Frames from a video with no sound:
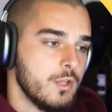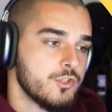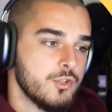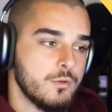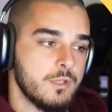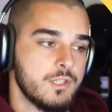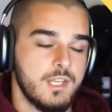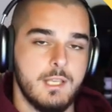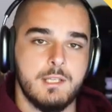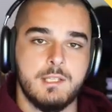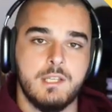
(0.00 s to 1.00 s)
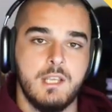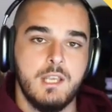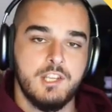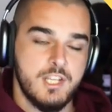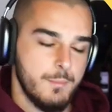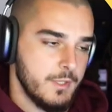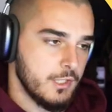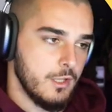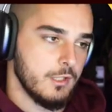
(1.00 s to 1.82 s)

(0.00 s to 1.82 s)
So it says something along